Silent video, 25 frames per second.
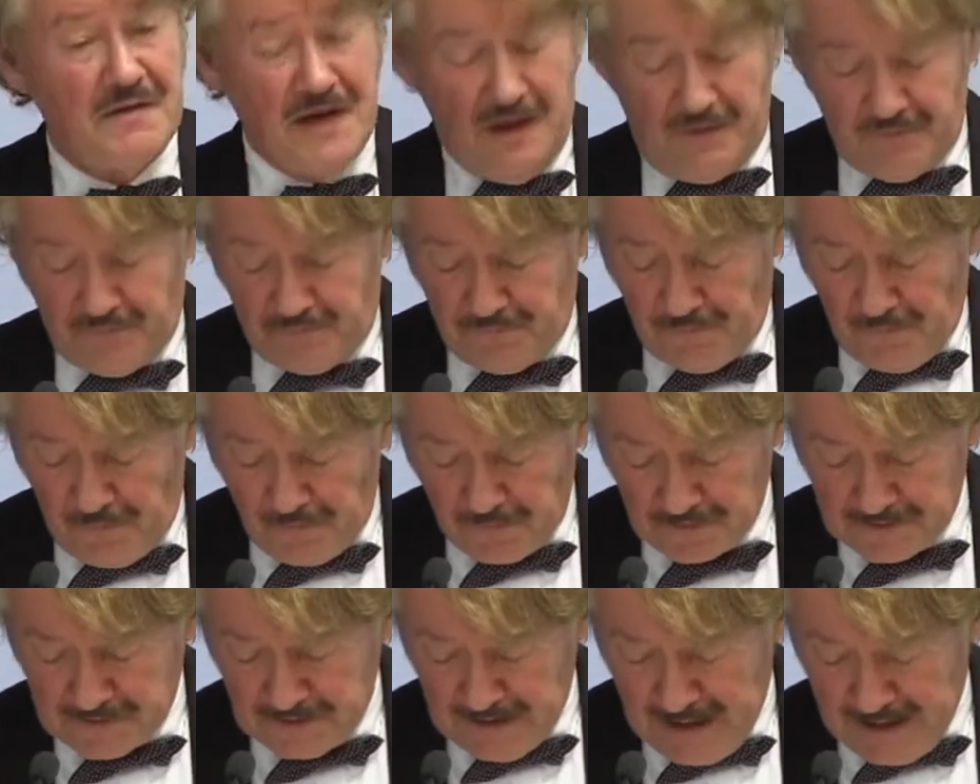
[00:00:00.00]
that
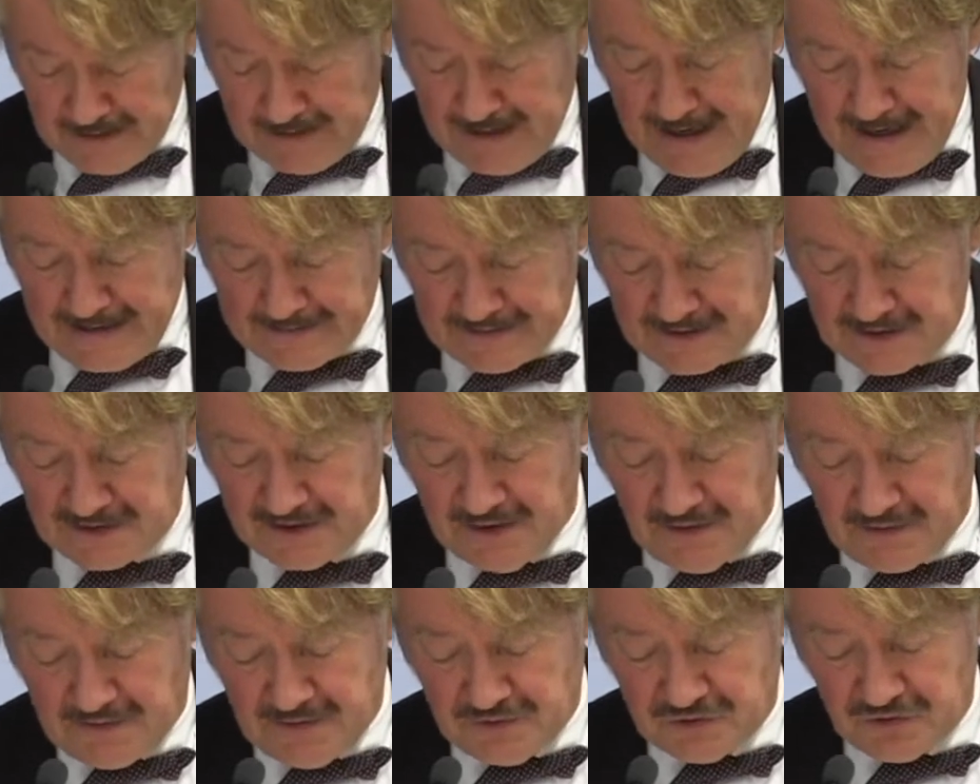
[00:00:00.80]
fought
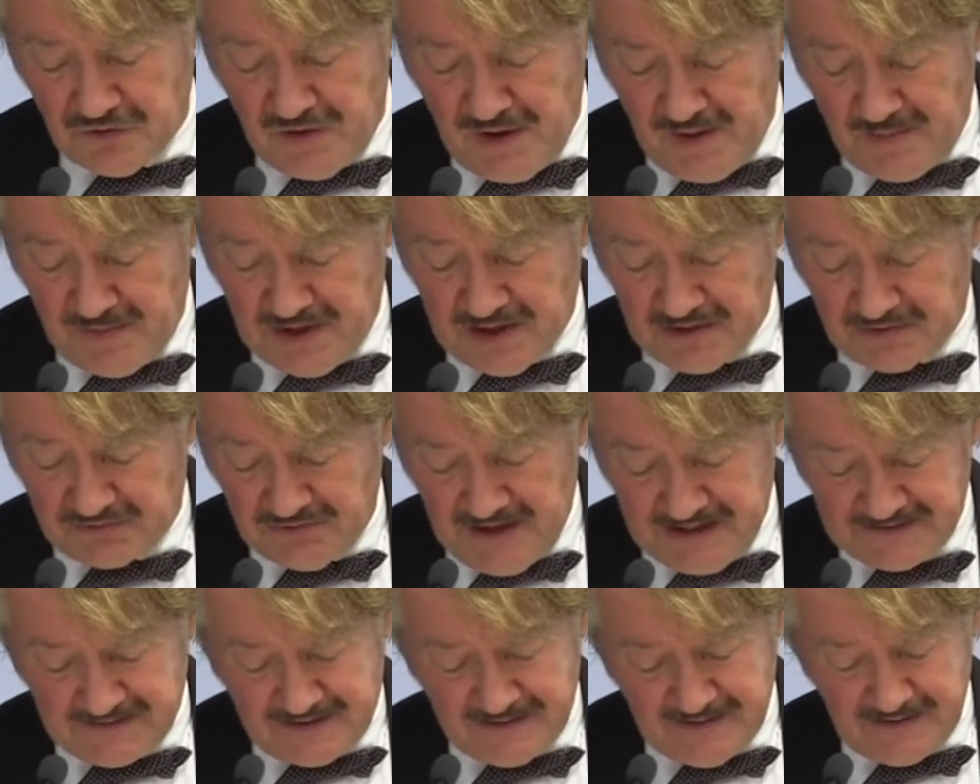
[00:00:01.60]
against the German
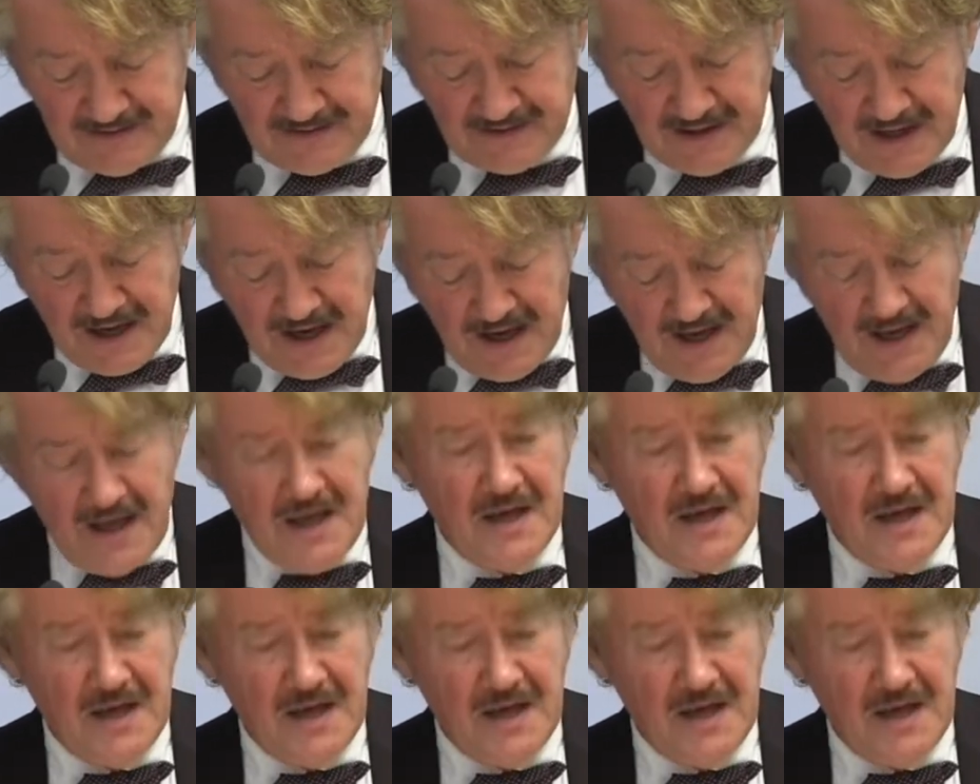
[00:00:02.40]
aggressors